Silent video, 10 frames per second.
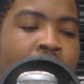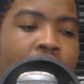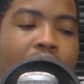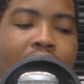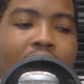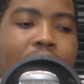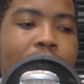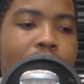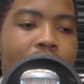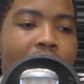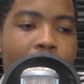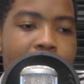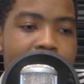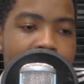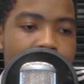How
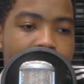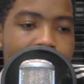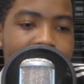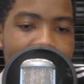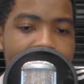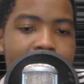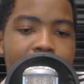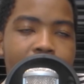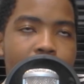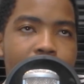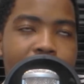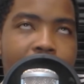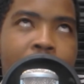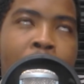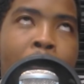is this going to be funded and all of
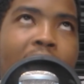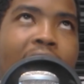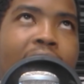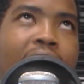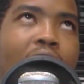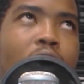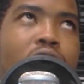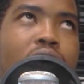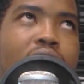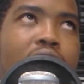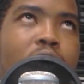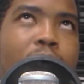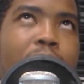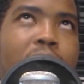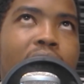that? And I also say to
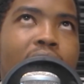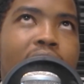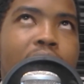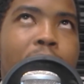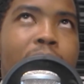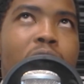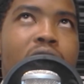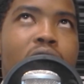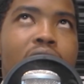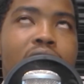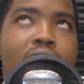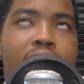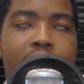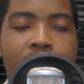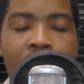people that, like, people need to understand
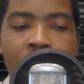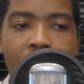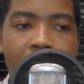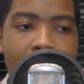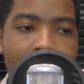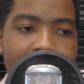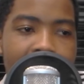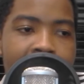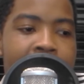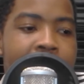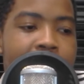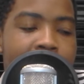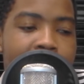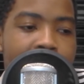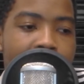that
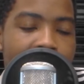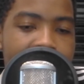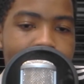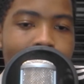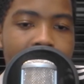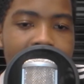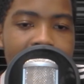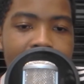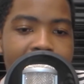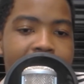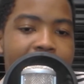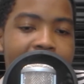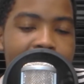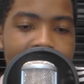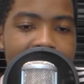anything has positives and
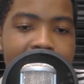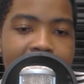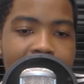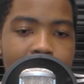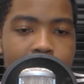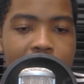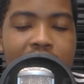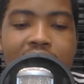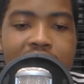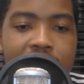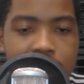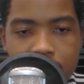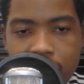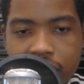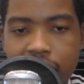negatives. Anything in the world, any decision
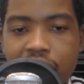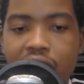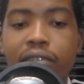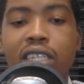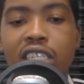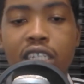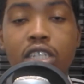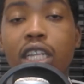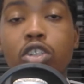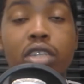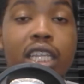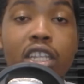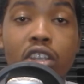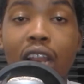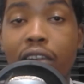that is taken, even decisions that you take
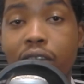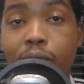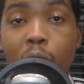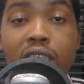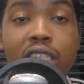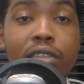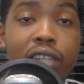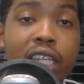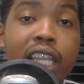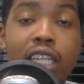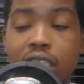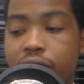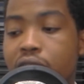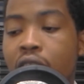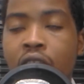in your life have positives and negatives.